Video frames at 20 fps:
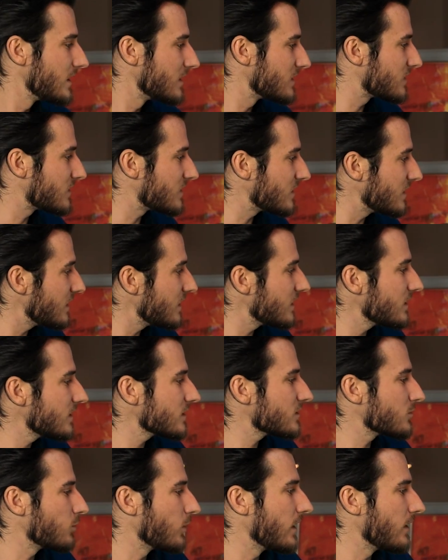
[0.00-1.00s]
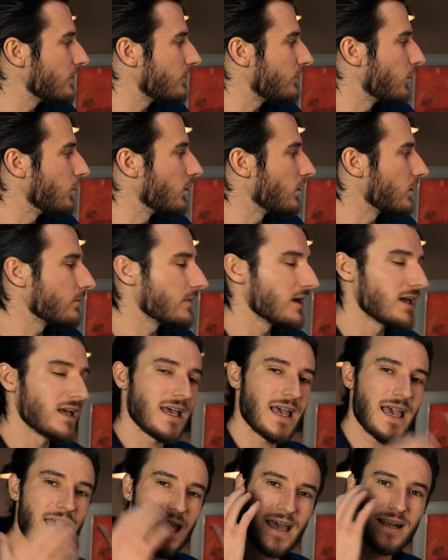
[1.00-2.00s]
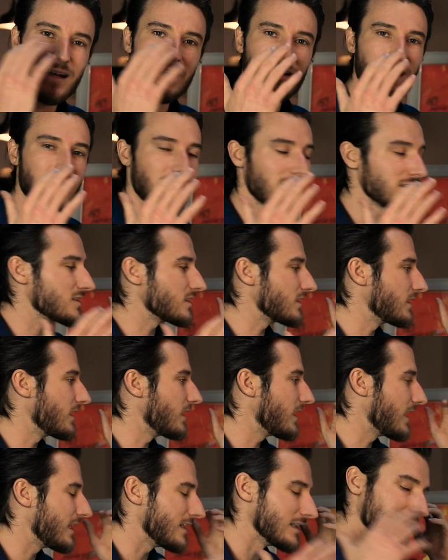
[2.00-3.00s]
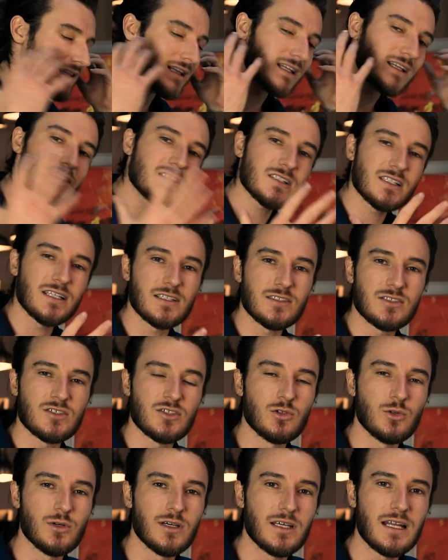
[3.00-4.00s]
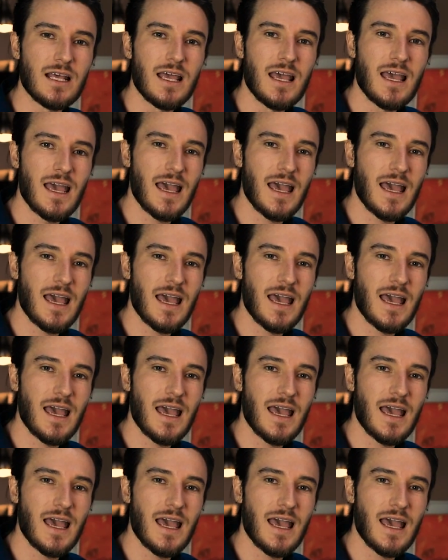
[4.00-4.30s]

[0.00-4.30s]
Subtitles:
Seeing this waveform, analyzing it, and listening to it